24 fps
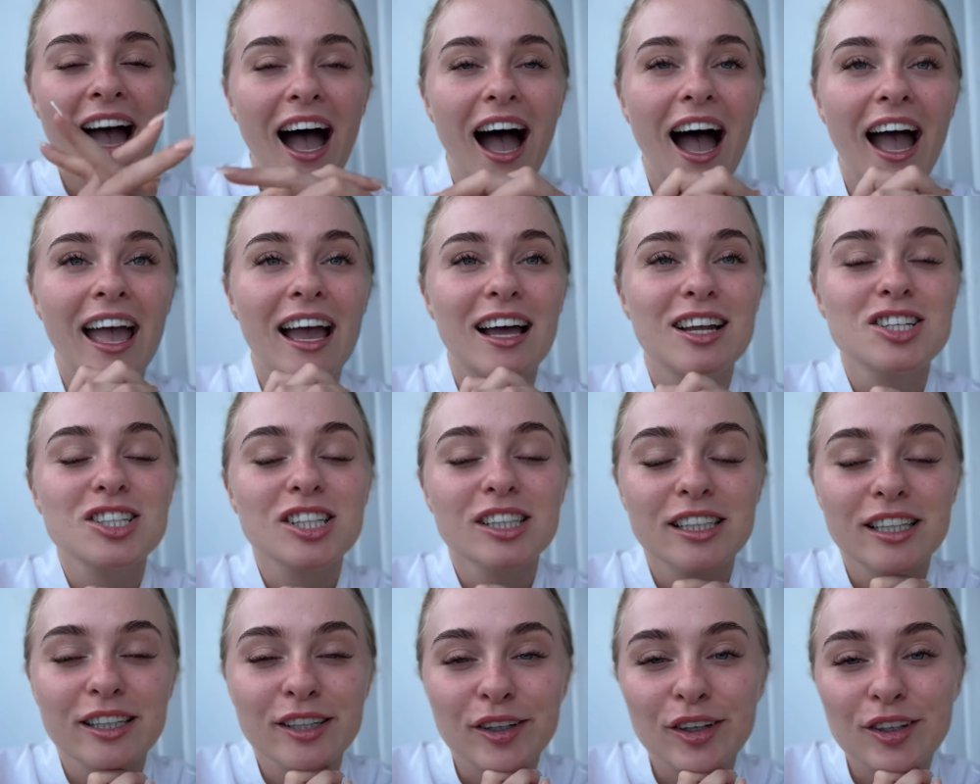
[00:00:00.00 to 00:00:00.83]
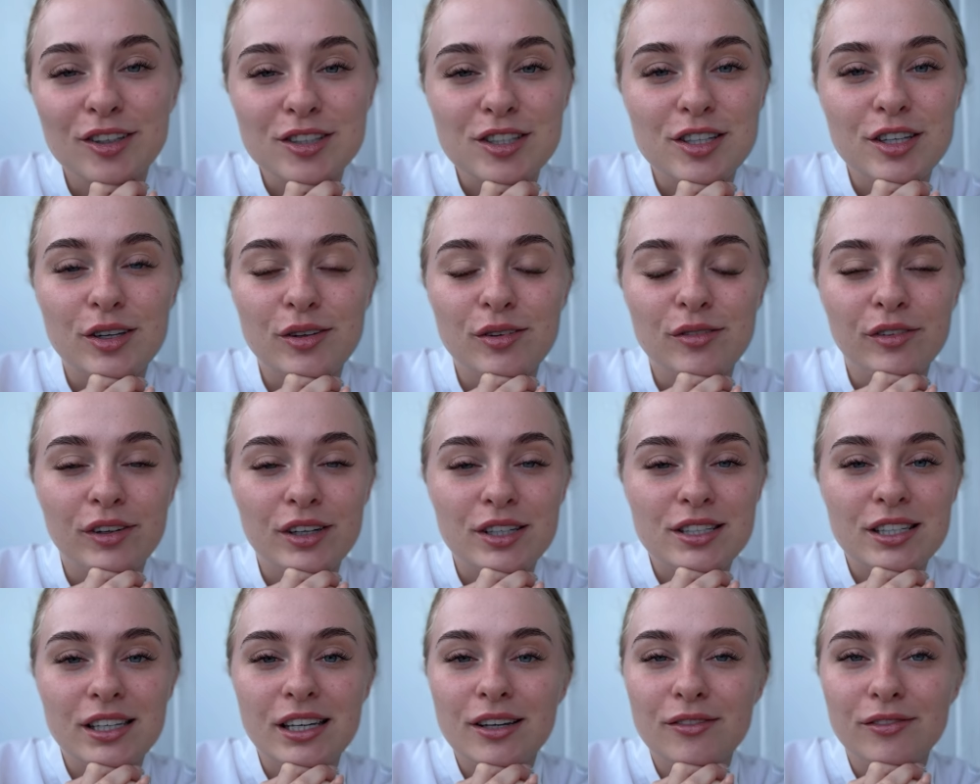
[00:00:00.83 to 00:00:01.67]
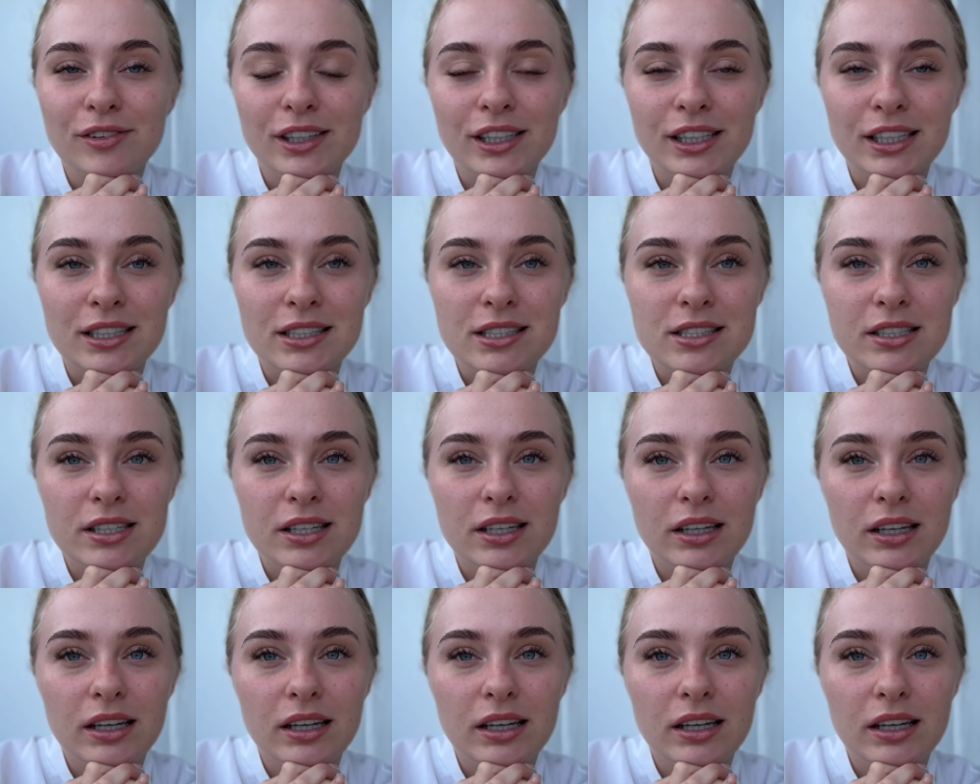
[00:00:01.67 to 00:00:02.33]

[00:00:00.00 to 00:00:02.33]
I actually did go to the University of Leeds.